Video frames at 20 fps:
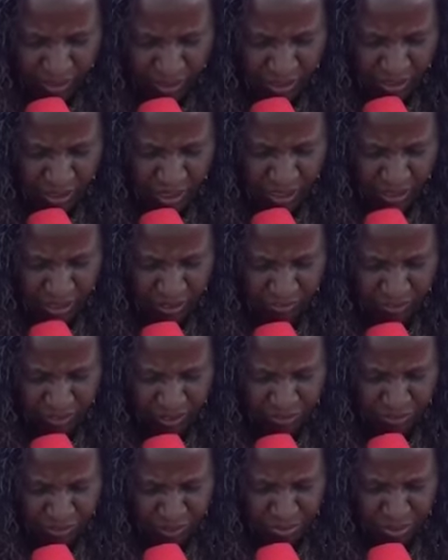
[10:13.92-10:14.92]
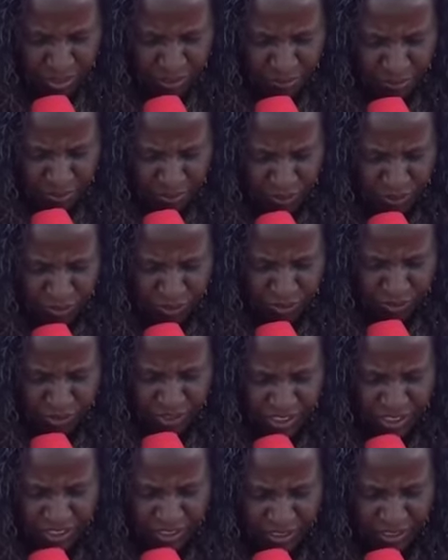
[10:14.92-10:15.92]
deliver from the spirit of
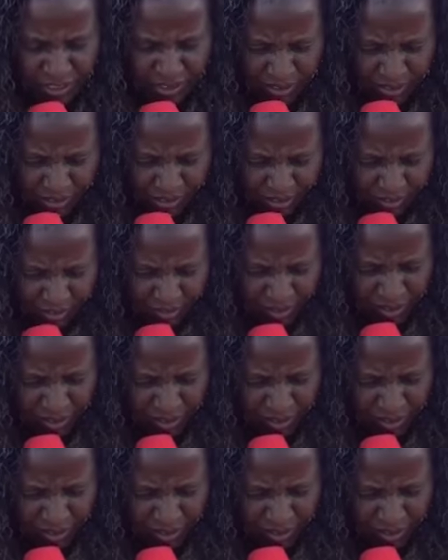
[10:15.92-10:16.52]
tears